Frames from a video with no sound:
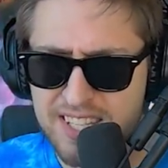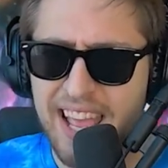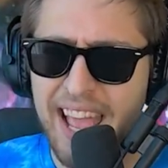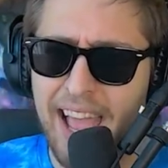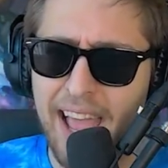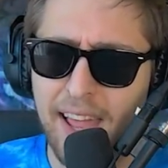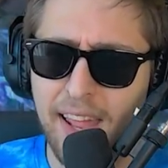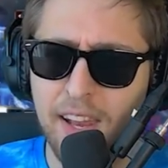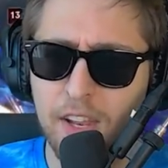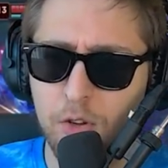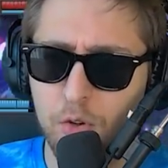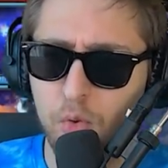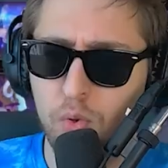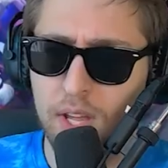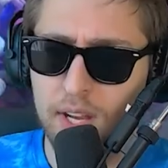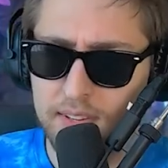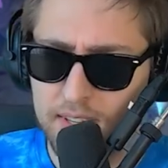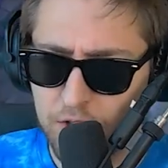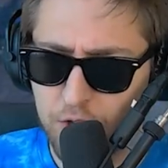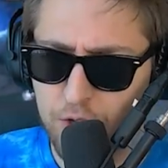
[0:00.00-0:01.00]
and new
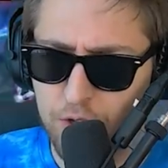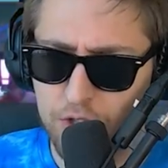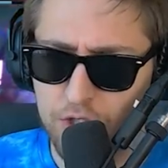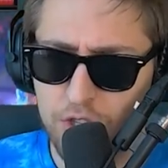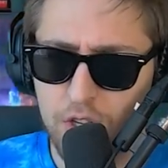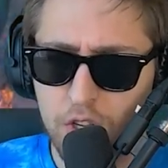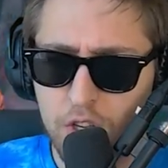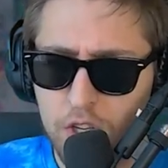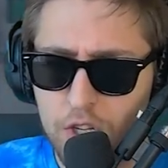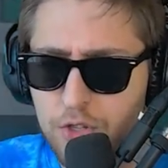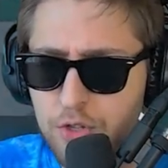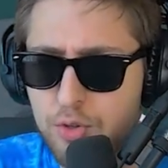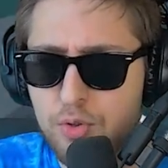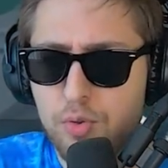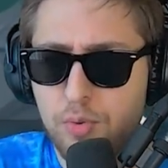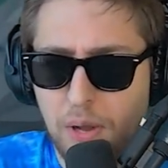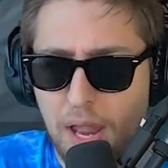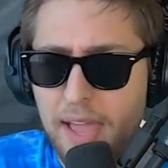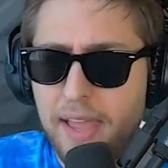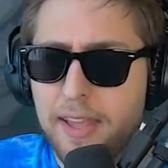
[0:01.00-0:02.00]
additions. Do you
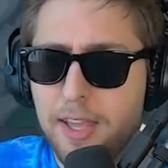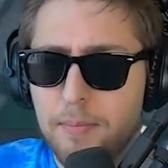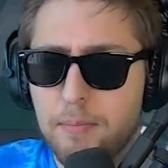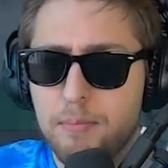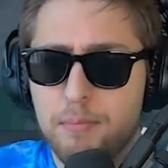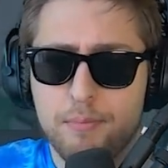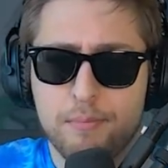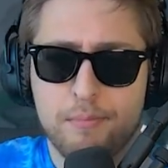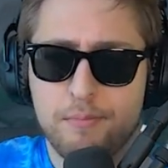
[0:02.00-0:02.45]
like them?